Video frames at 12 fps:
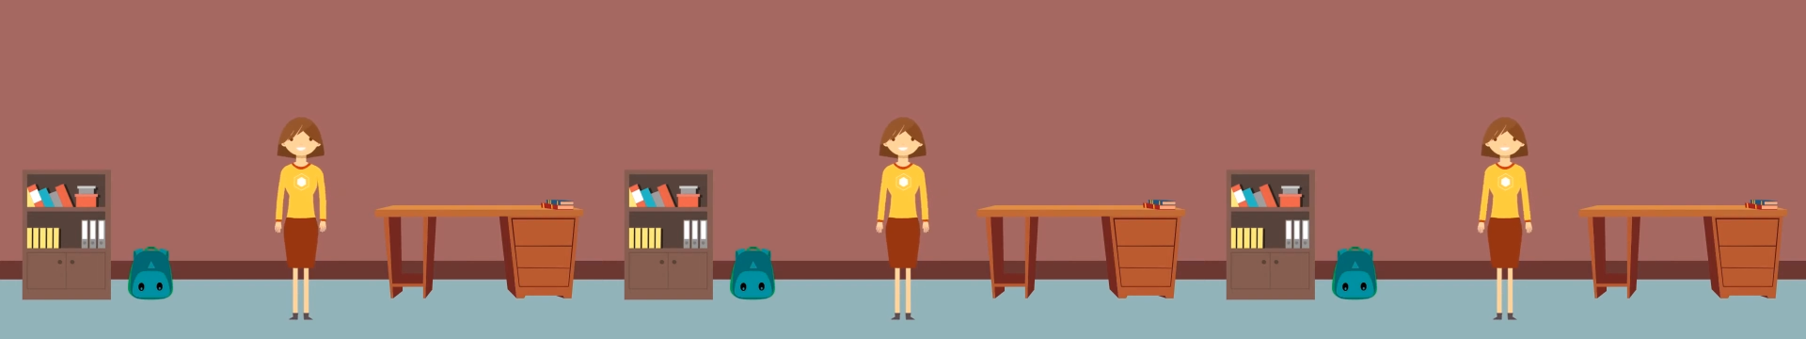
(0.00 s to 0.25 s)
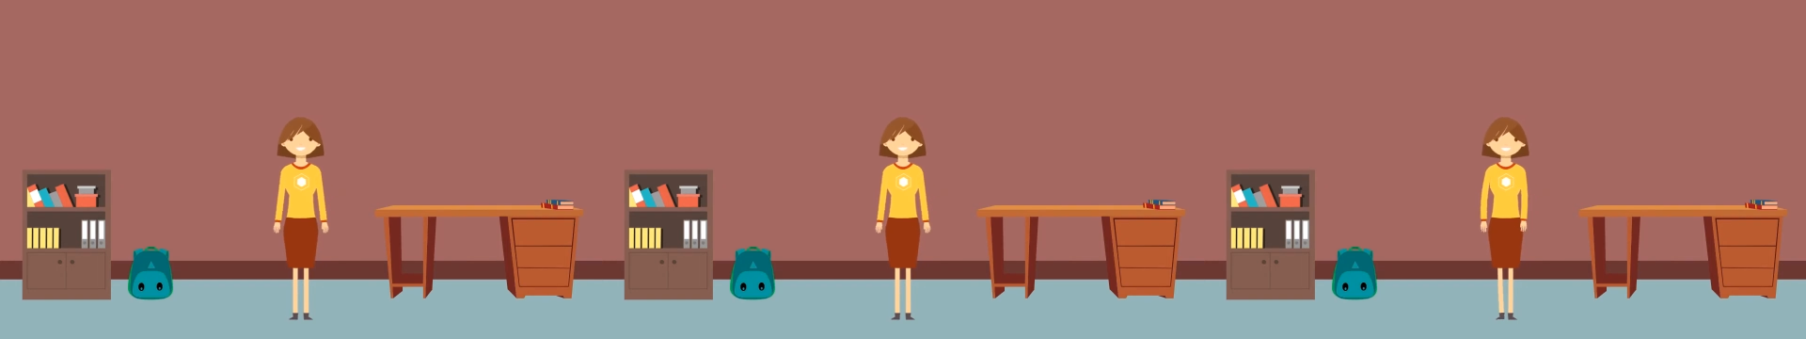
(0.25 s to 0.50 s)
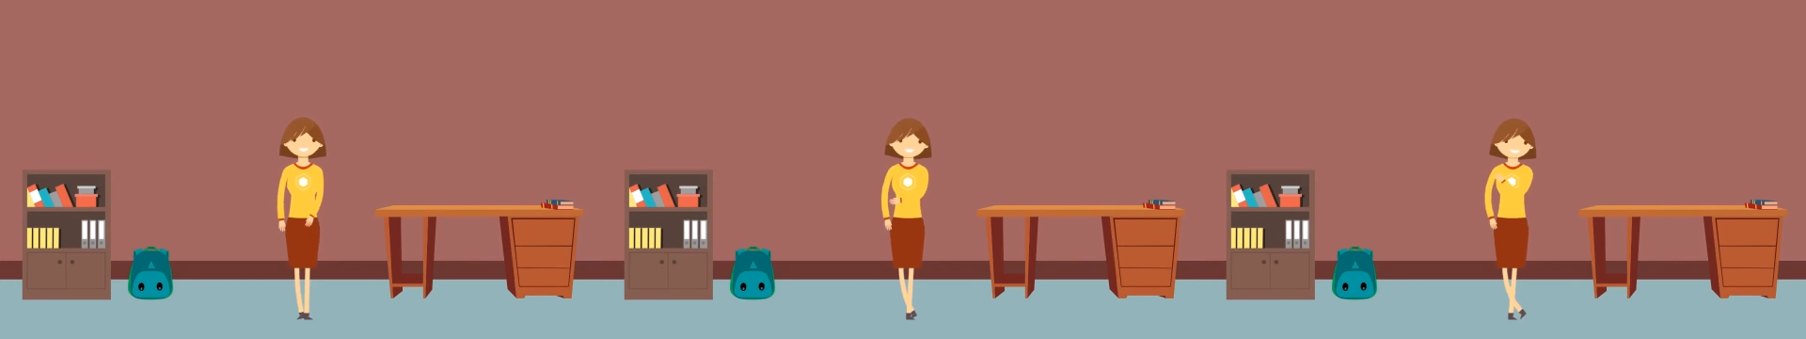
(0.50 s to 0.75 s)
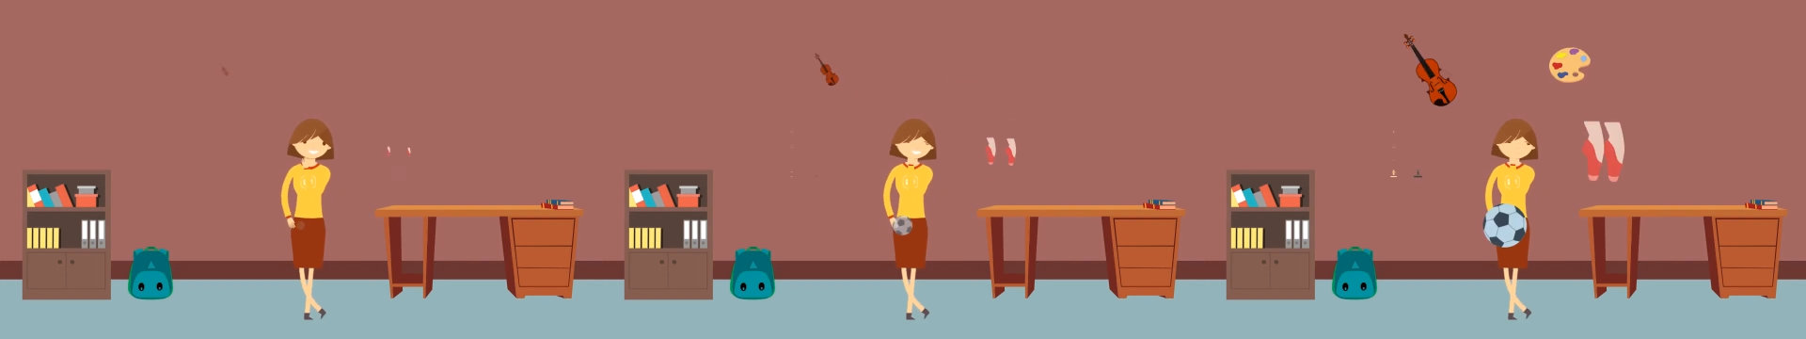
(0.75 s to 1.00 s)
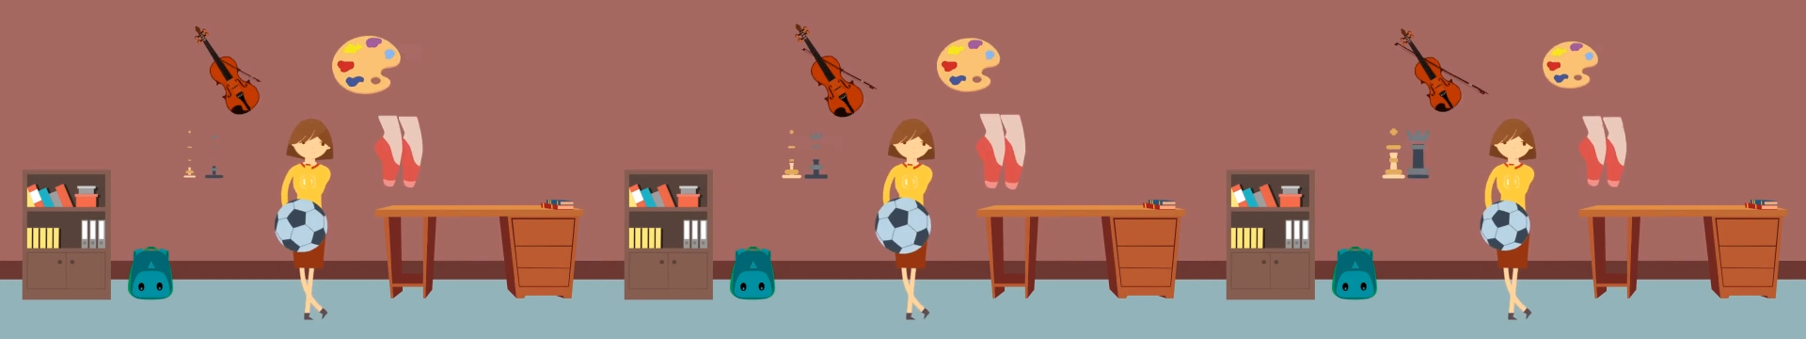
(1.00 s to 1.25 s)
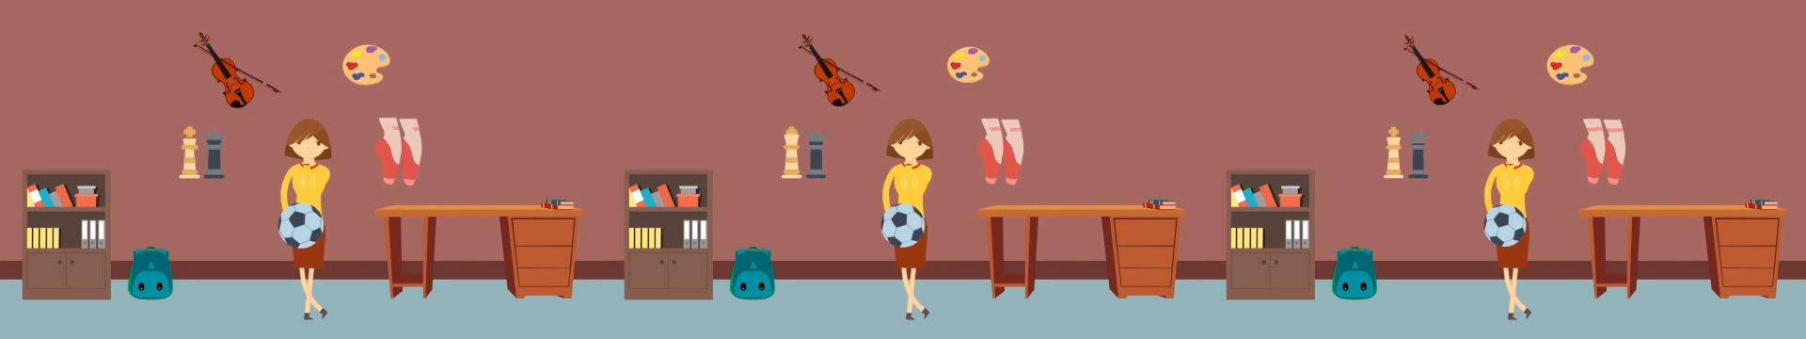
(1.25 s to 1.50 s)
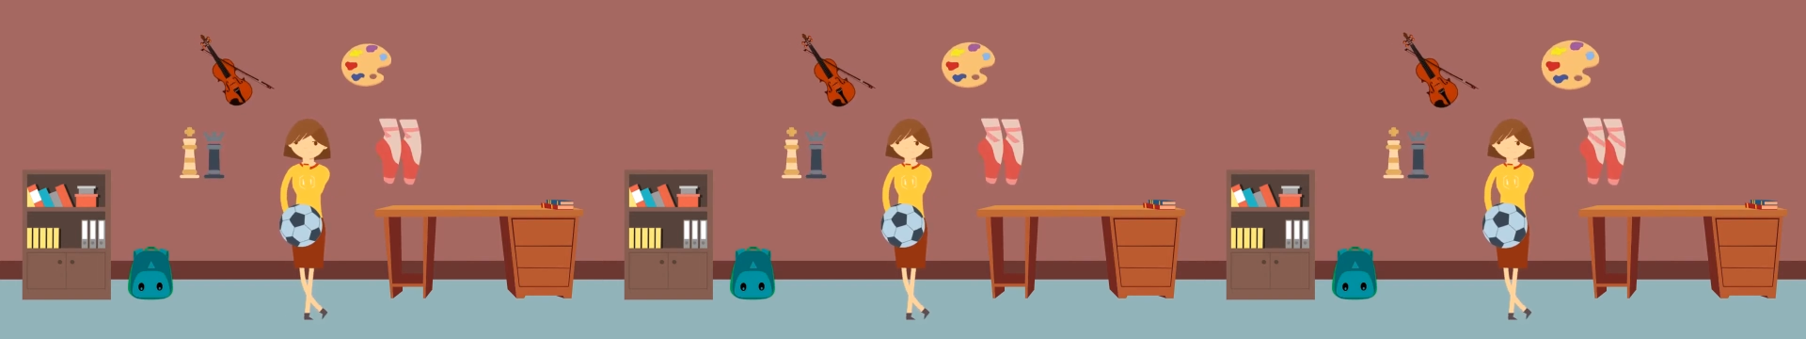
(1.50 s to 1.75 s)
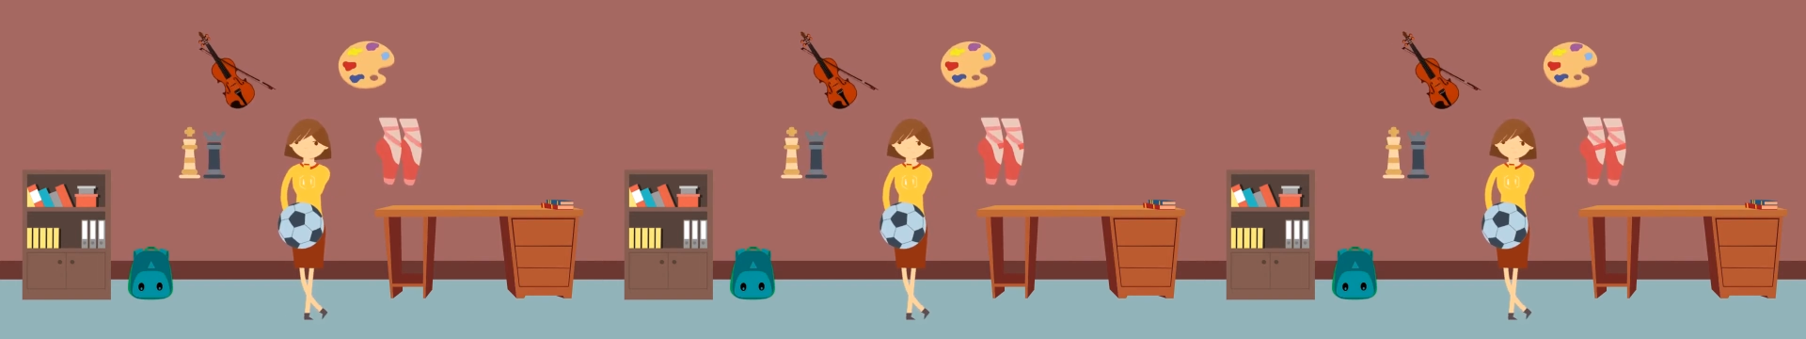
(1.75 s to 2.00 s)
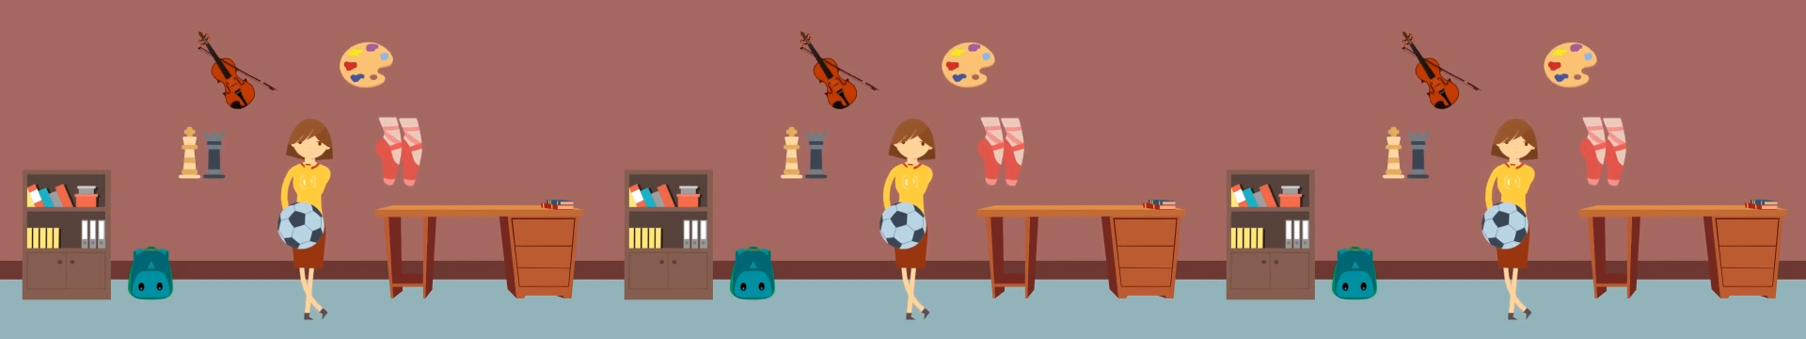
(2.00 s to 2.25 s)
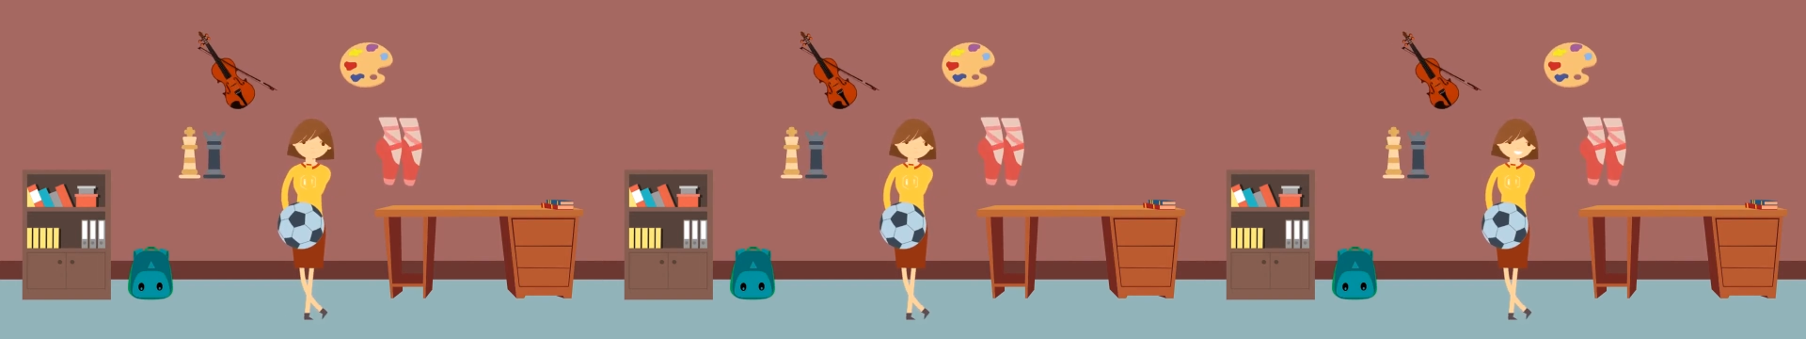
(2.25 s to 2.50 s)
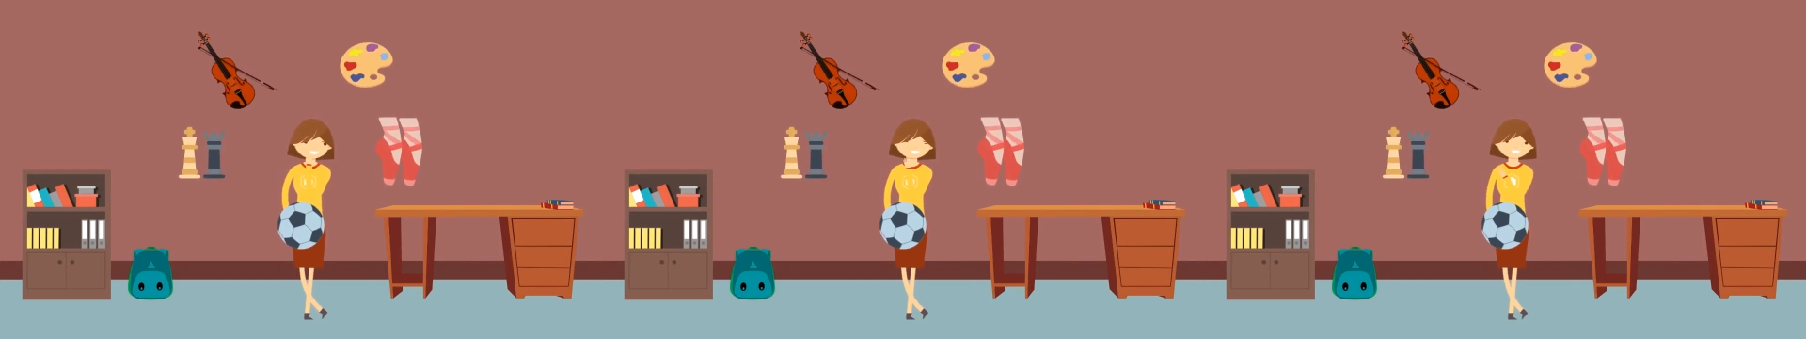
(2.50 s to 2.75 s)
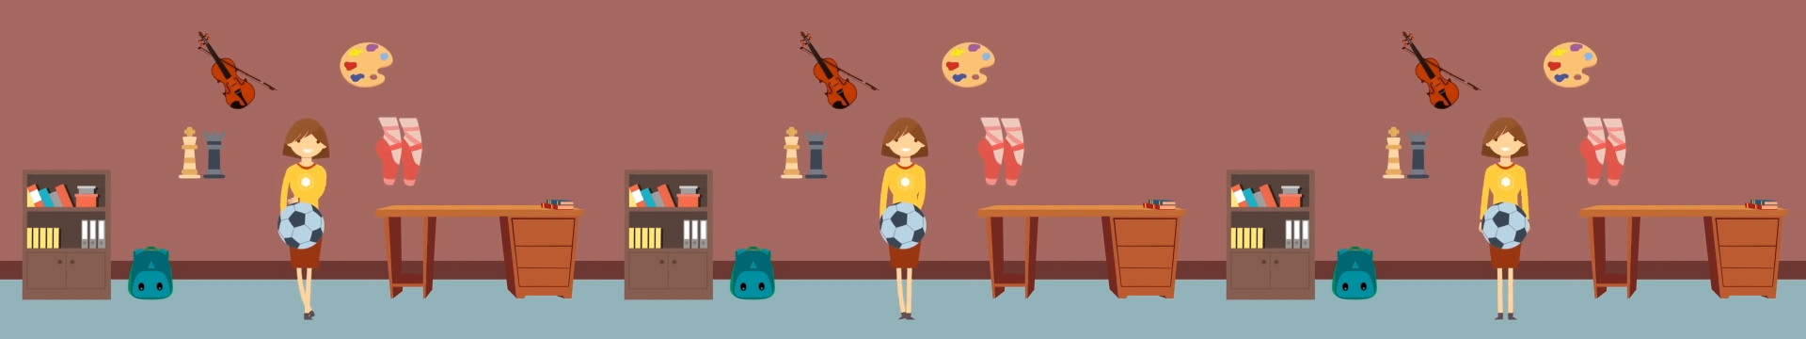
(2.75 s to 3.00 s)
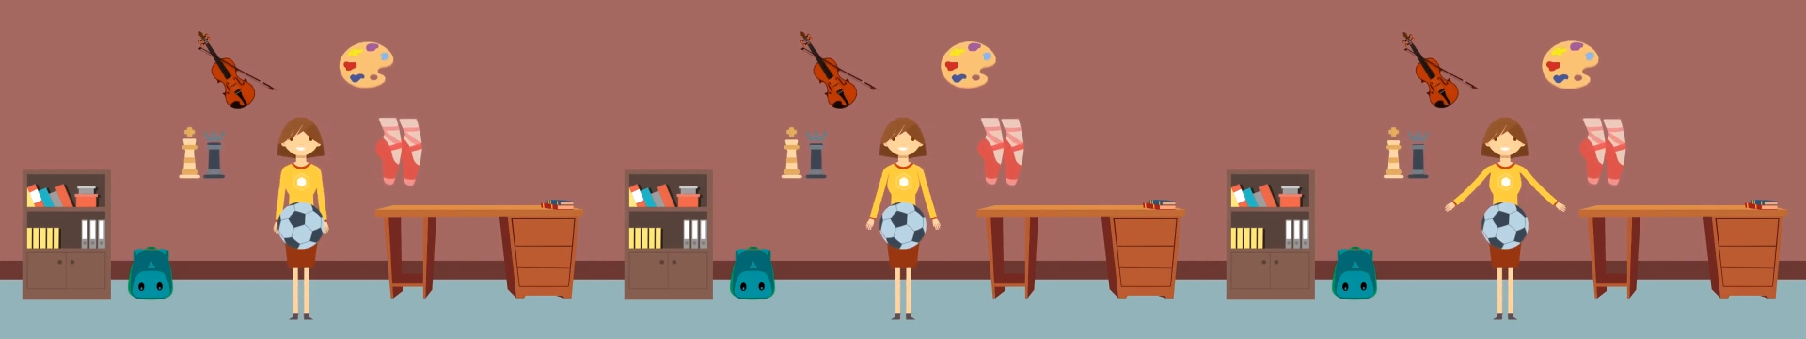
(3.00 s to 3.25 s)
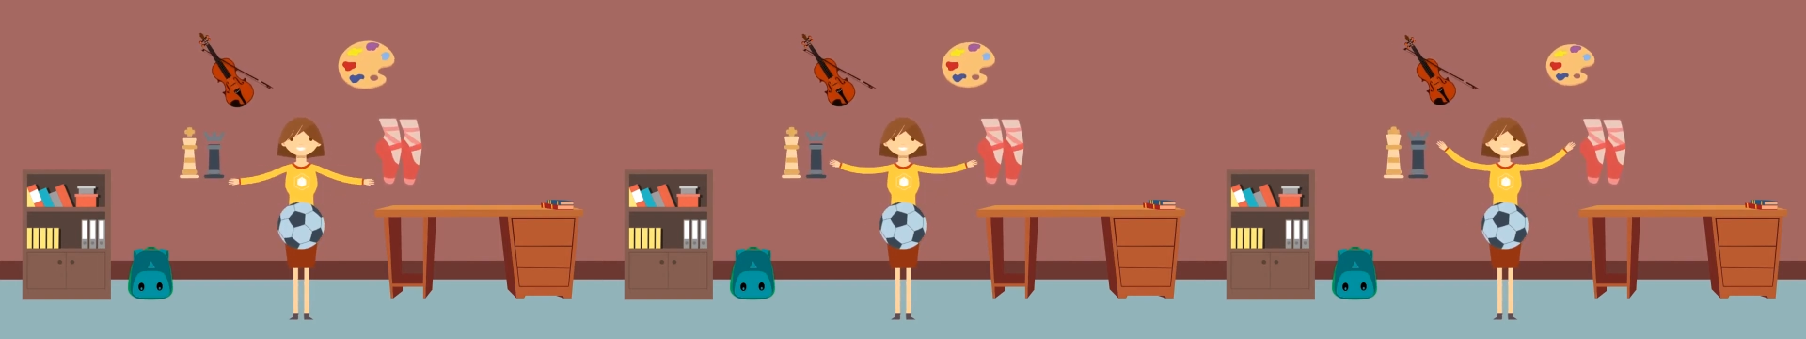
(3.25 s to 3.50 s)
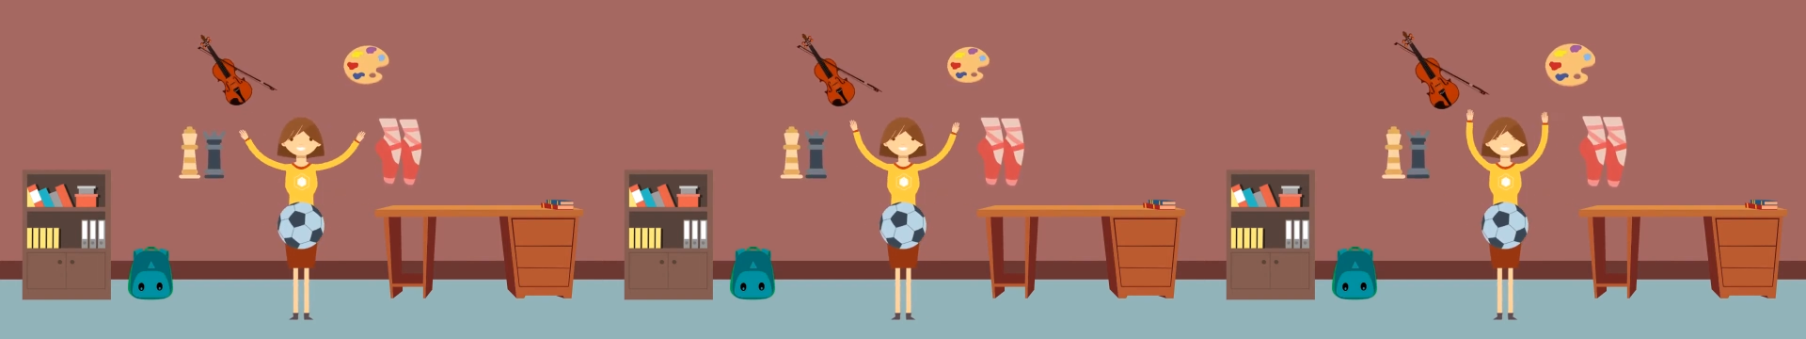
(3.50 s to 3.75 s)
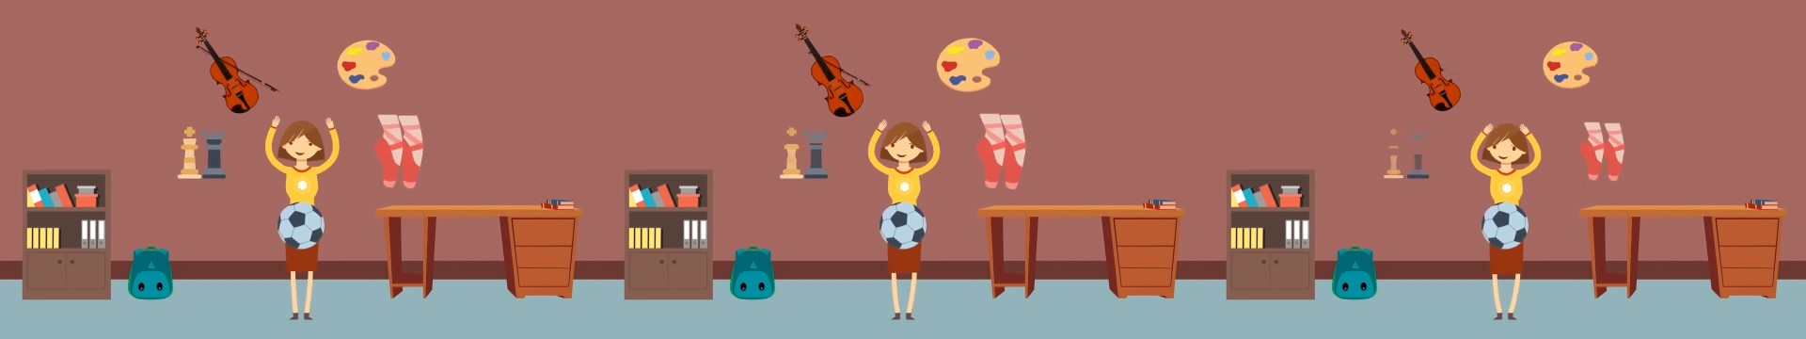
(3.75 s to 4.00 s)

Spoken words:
(no speaker visible)